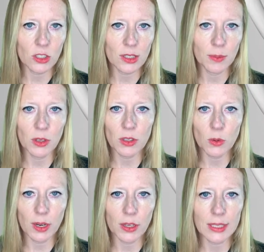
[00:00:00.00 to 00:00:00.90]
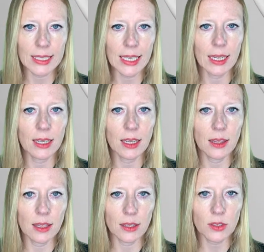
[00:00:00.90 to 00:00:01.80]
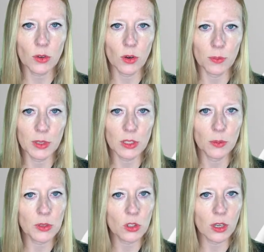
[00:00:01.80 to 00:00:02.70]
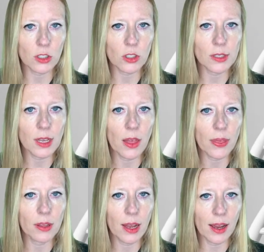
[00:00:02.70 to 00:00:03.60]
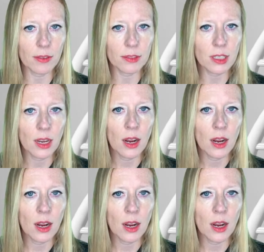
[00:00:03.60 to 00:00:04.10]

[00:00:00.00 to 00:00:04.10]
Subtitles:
similar to what you're seeing in these chromosome structures on the left.